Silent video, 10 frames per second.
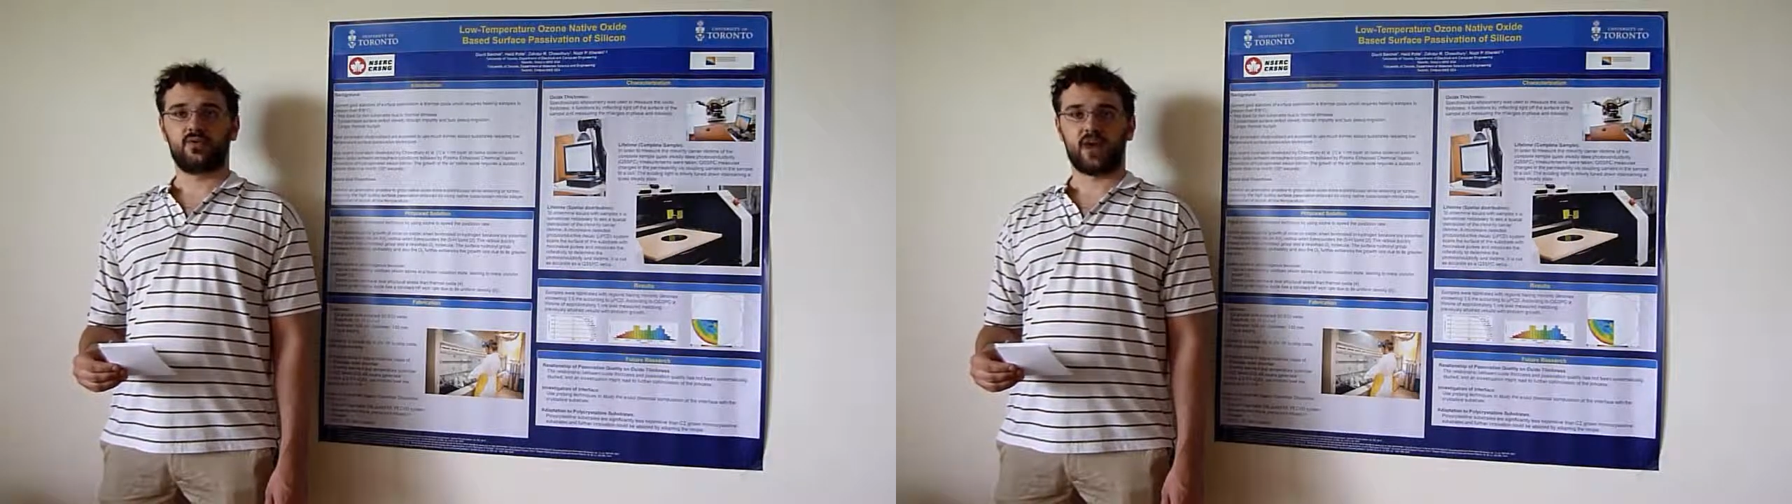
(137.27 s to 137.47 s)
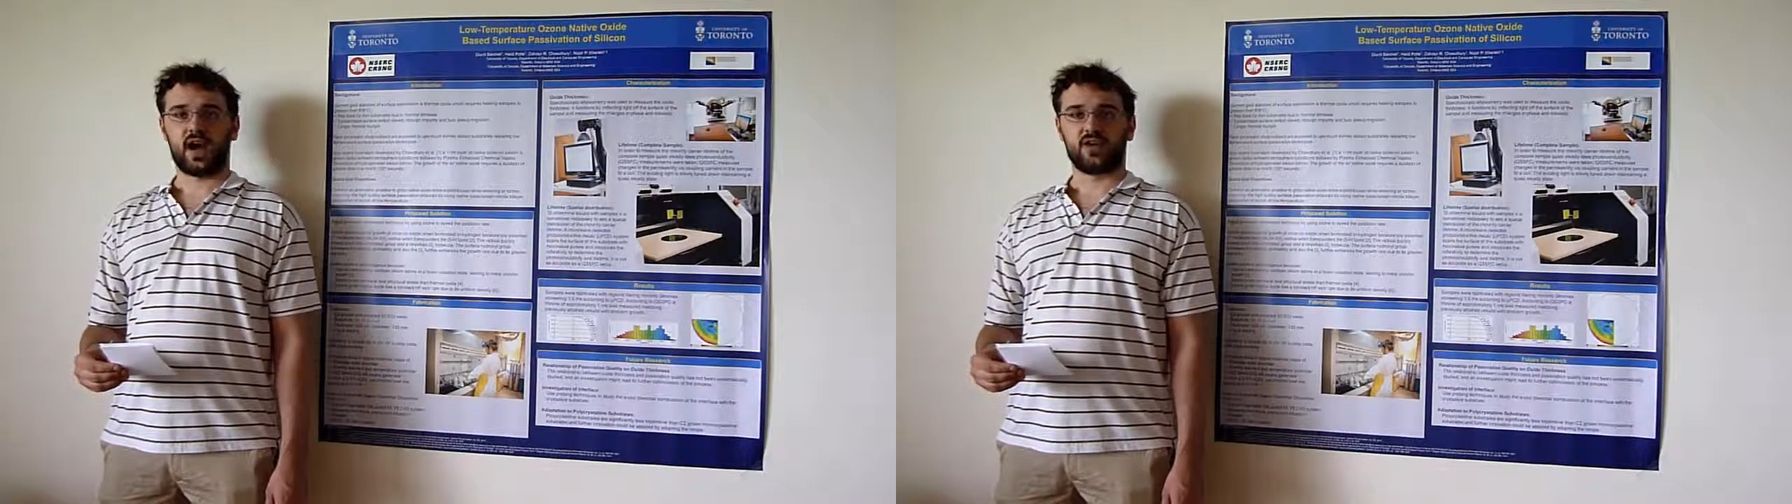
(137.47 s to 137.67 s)

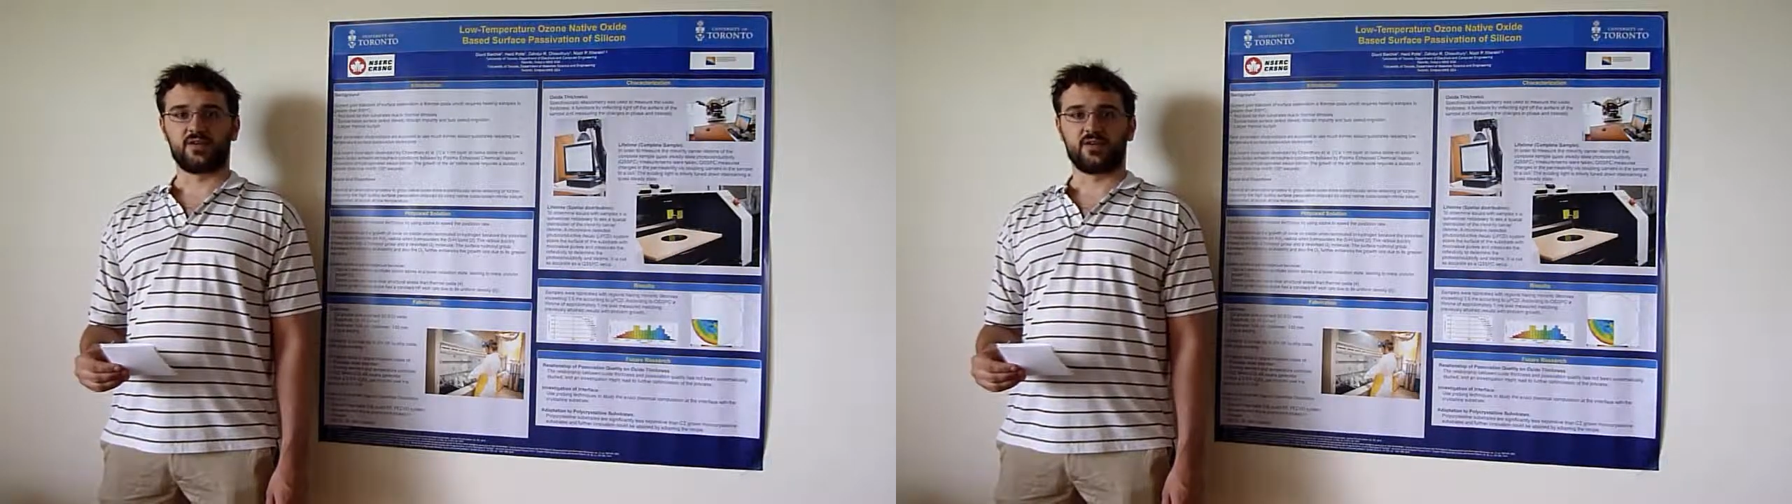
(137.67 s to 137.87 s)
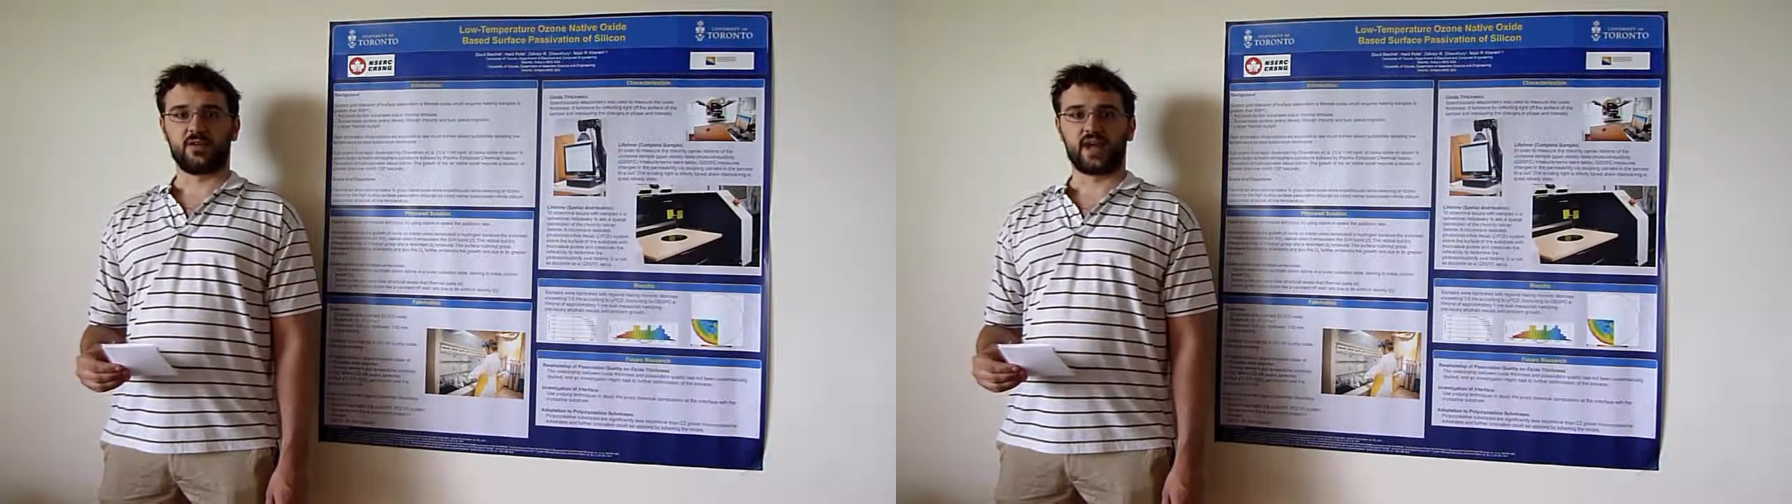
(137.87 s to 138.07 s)

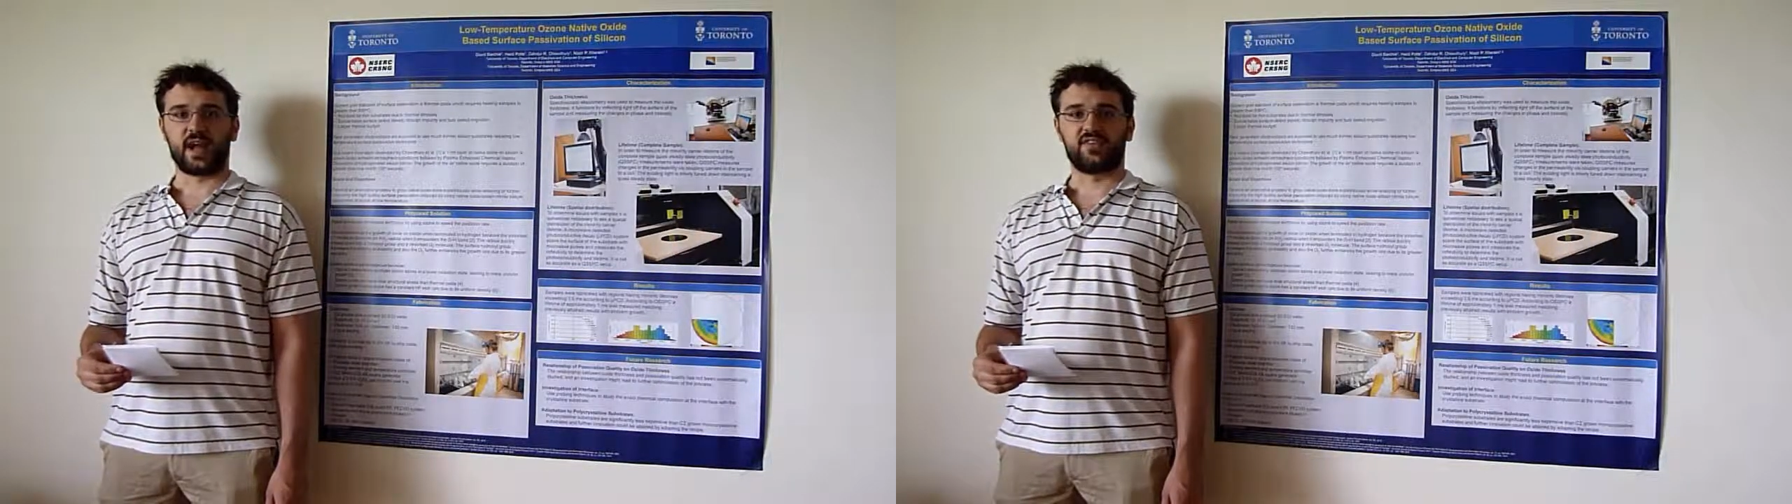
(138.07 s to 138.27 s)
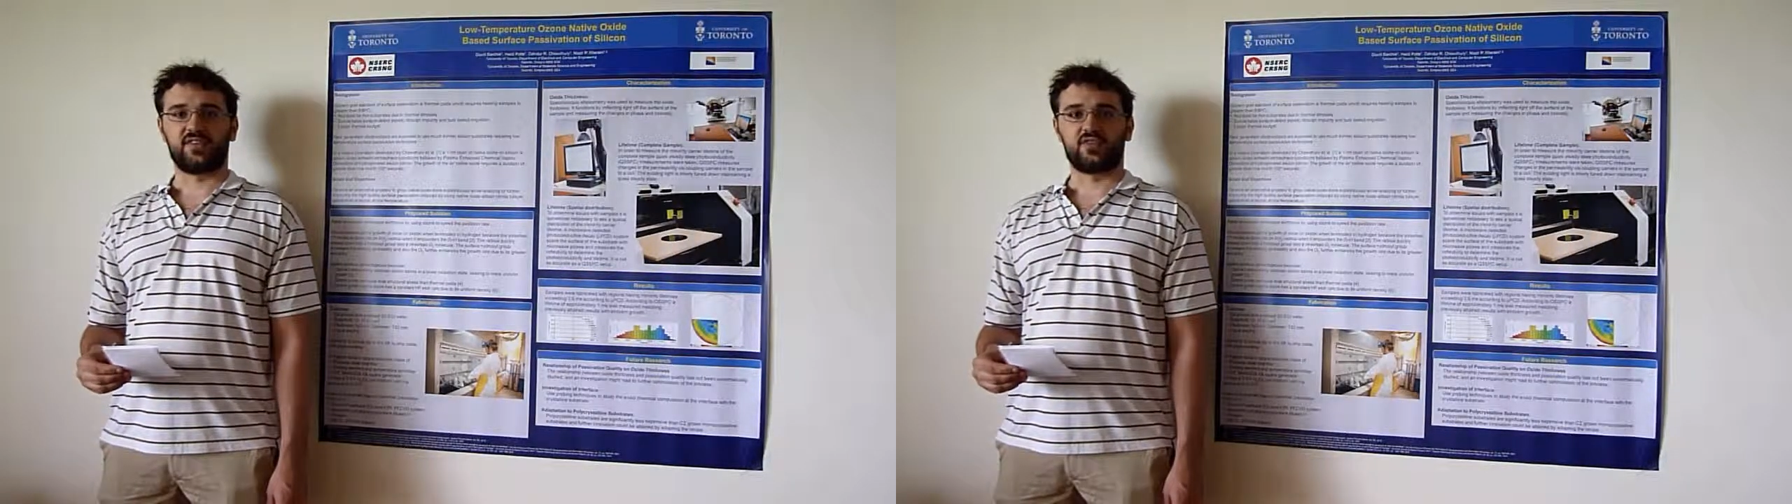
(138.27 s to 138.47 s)
hydrofluoric
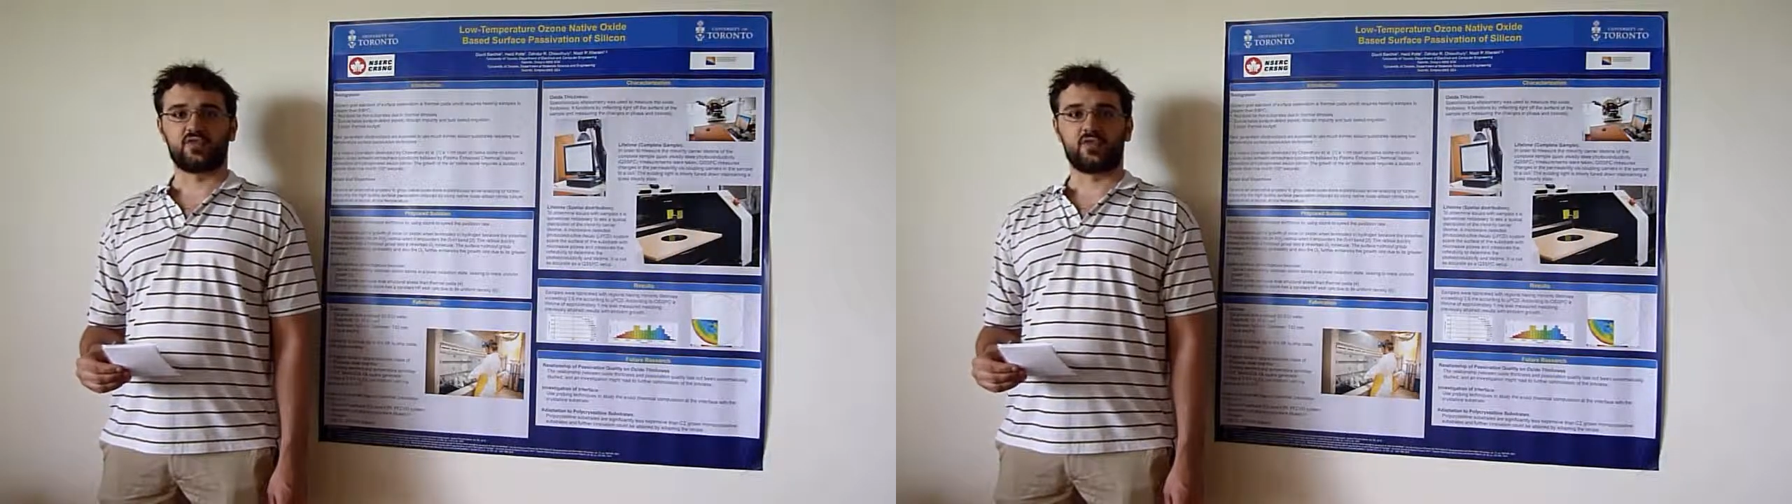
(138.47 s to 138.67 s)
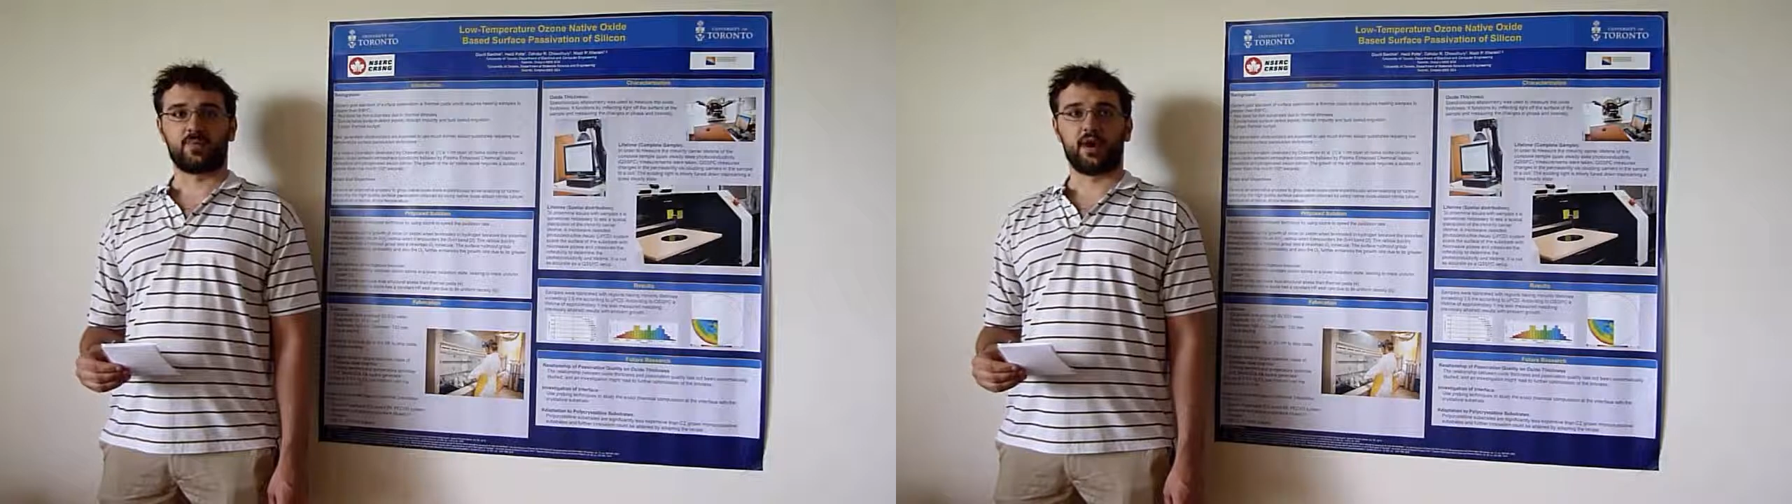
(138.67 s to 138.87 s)
acid to
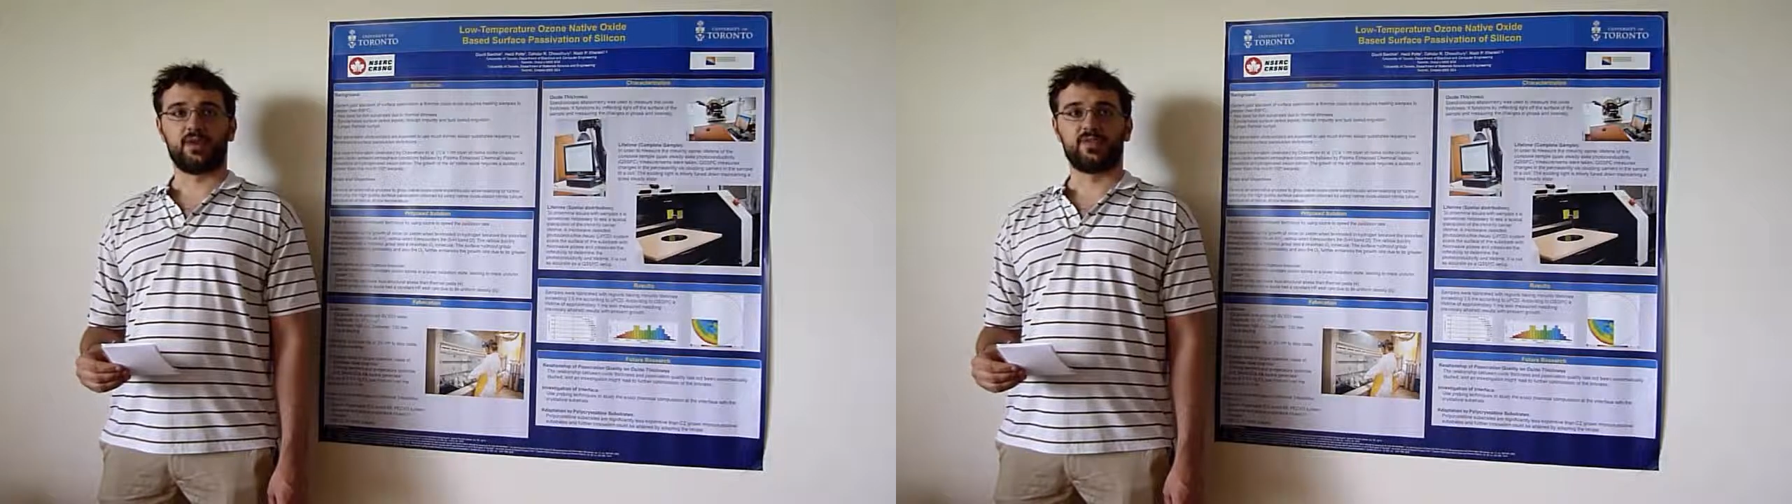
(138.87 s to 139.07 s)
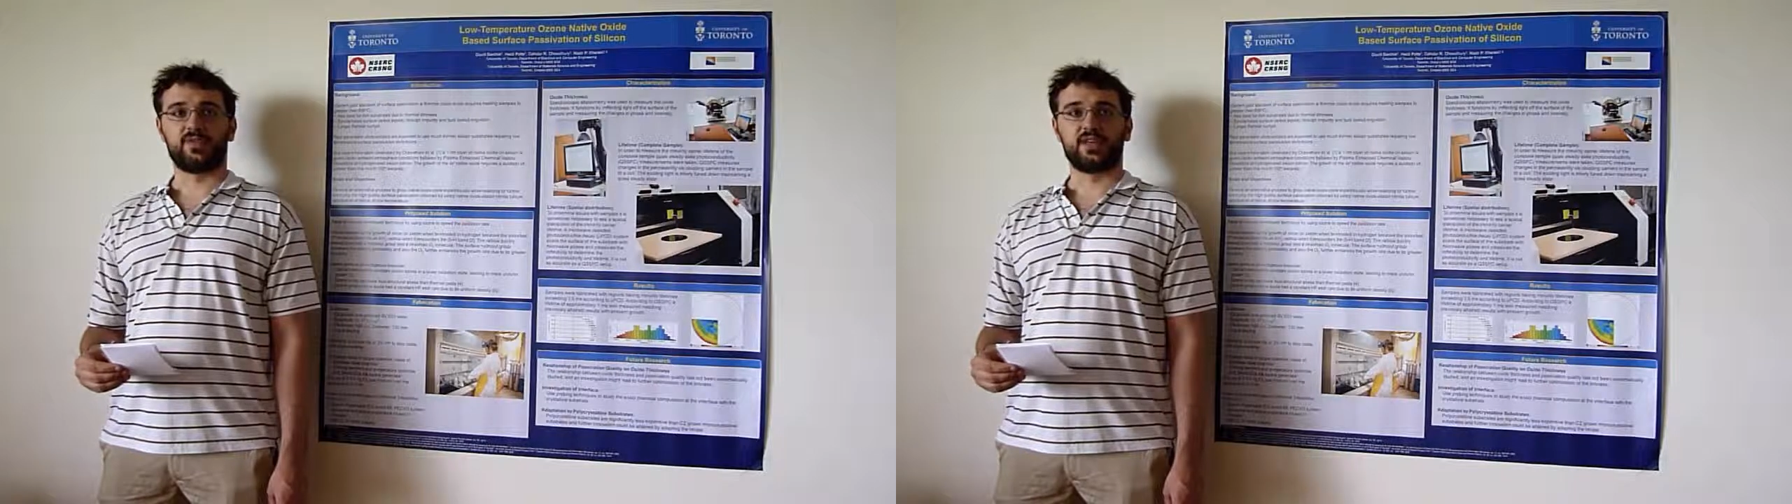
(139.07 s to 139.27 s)
strip
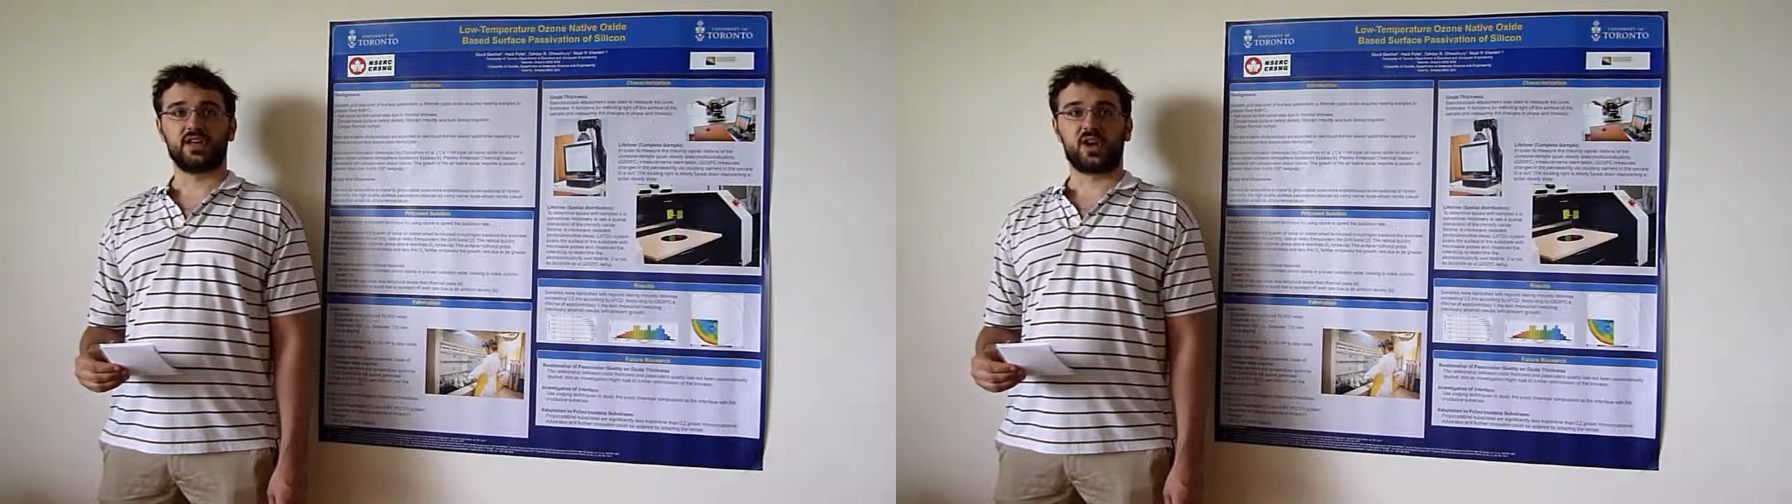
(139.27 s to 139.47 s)
off the